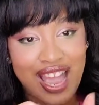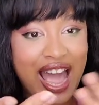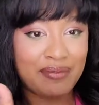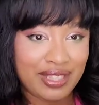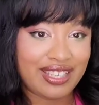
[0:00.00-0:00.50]

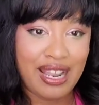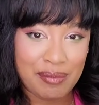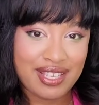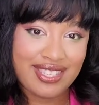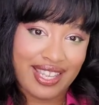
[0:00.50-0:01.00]
I'm looking at
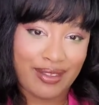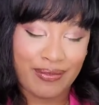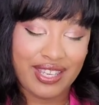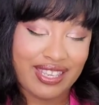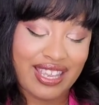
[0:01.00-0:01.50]
myself.
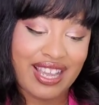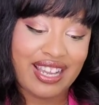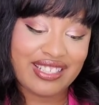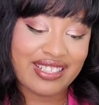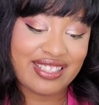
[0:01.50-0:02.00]

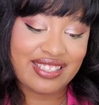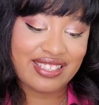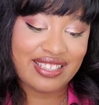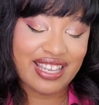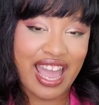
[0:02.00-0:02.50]

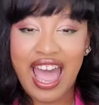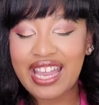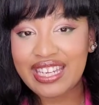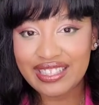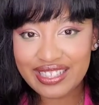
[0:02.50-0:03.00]
I
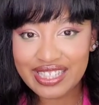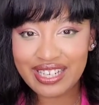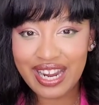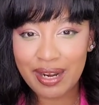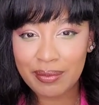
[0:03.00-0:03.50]
can look in the
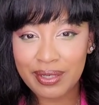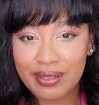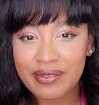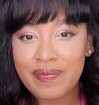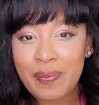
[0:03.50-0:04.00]

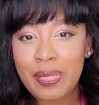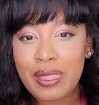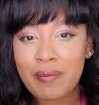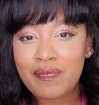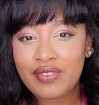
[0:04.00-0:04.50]
camera,
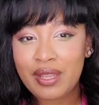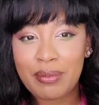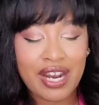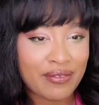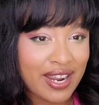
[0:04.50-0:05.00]

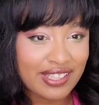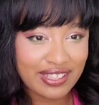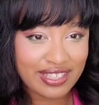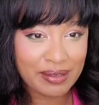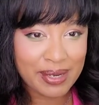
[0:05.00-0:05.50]
but I'd rather
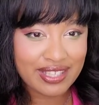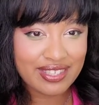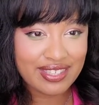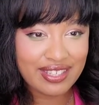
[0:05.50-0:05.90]
look at my